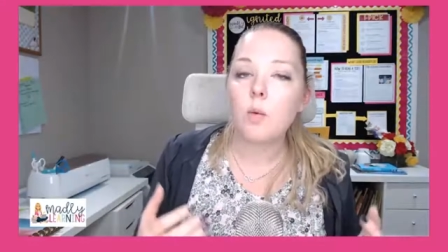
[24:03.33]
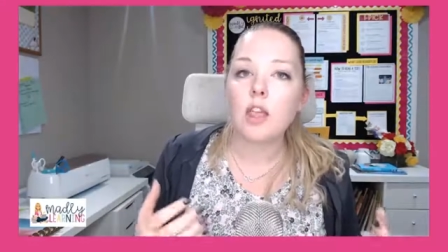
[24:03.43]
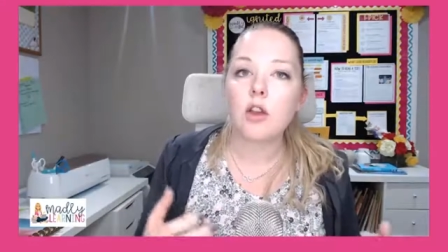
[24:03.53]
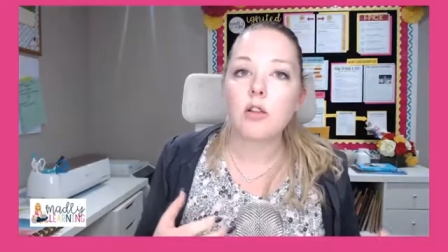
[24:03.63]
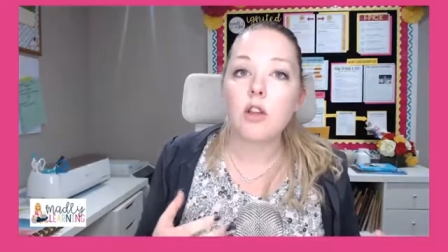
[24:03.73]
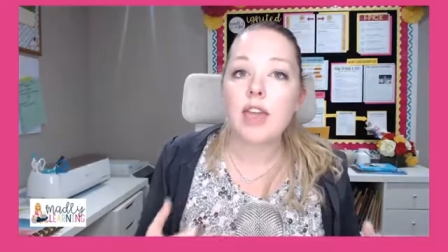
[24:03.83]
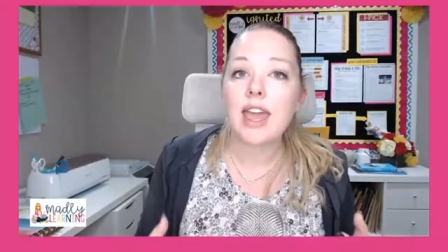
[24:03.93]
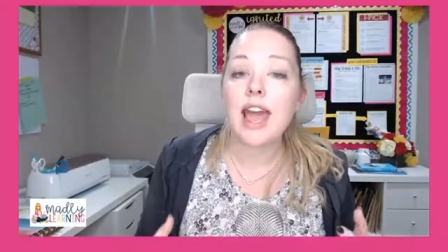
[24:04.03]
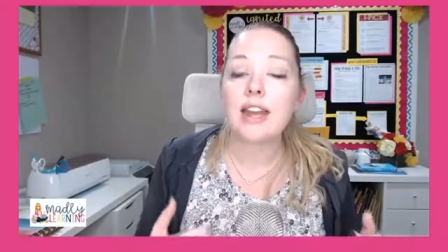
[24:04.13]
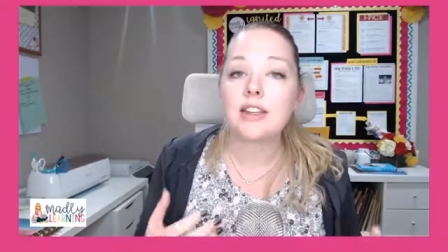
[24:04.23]
when you're
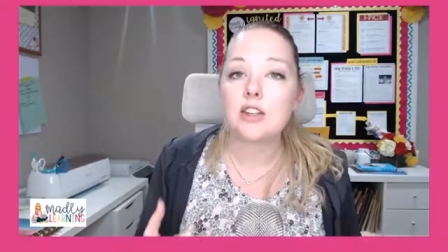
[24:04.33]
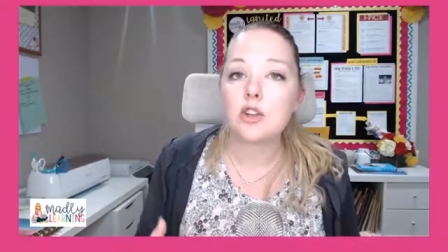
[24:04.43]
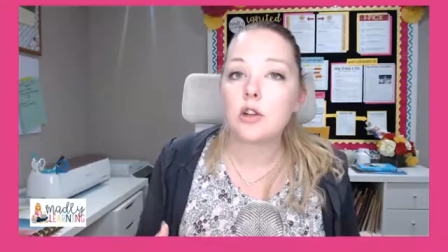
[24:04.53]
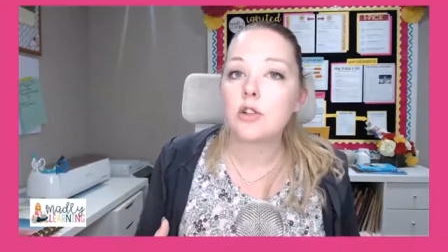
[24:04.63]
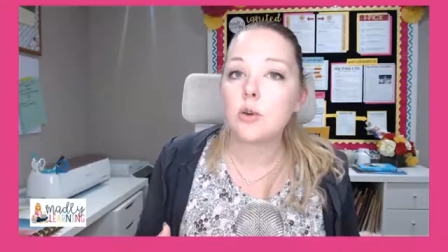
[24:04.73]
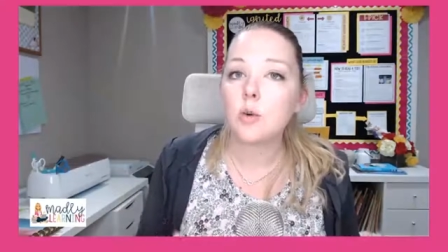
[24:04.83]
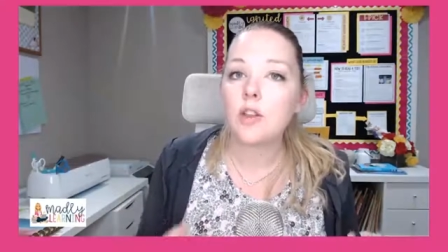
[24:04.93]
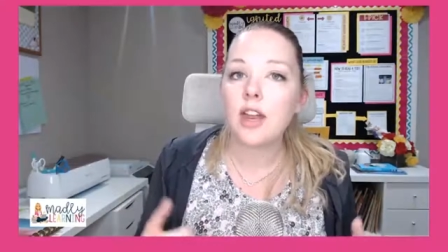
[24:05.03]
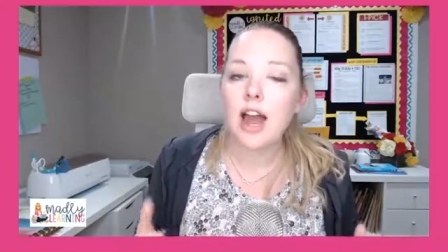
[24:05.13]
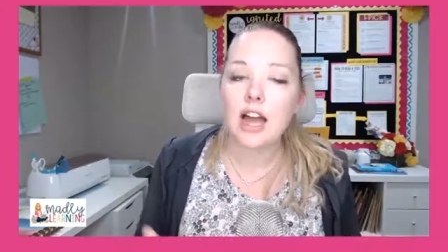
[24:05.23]
looking at a digital
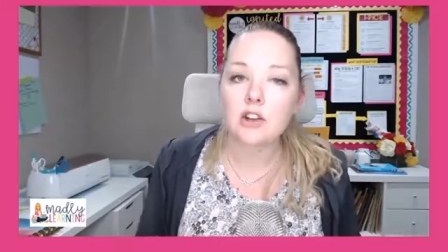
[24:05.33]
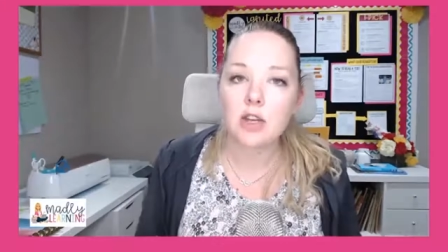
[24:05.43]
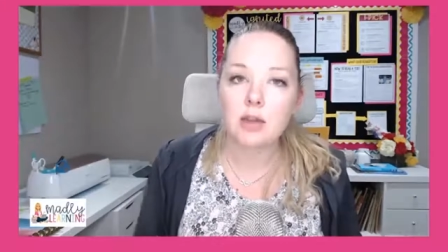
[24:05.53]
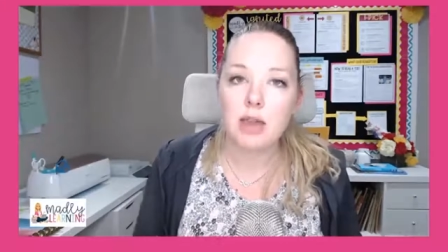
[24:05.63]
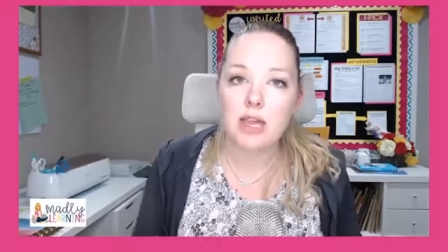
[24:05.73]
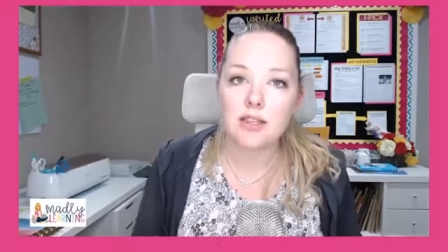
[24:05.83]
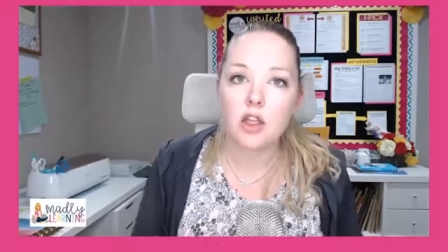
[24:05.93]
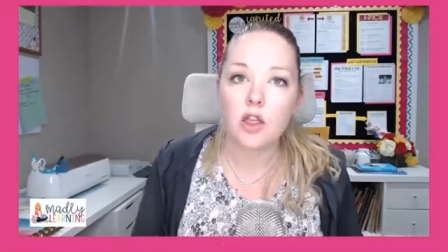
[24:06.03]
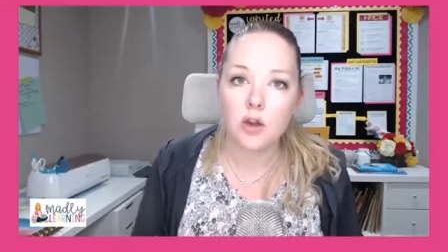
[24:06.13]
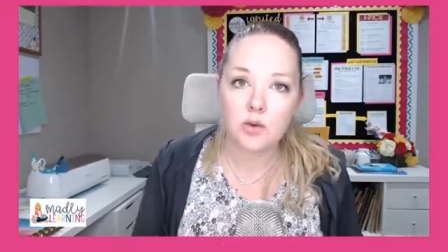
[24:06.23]
tool that actually meets
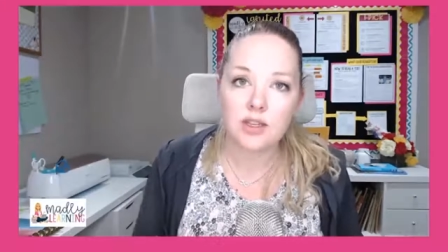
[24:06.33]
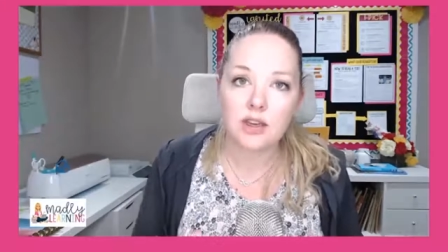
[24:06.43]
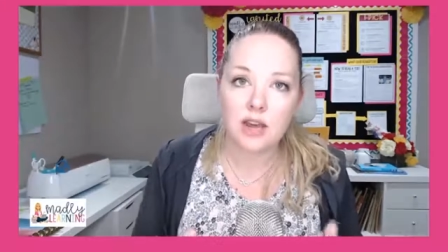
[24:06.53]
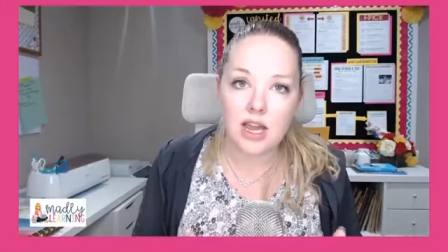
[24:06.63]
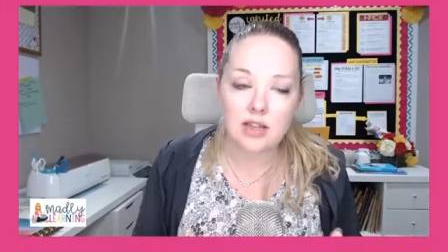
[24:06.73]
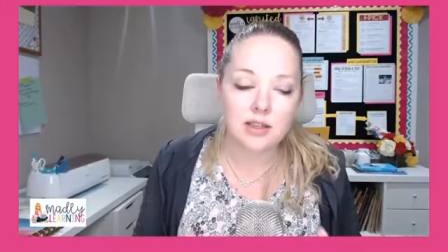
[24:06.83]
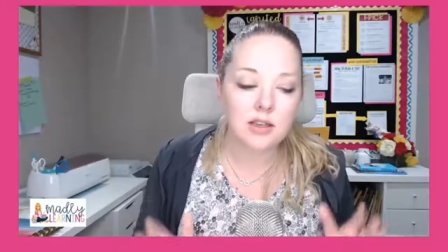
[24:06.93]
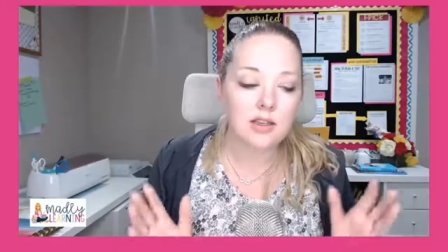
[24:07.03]
those needs.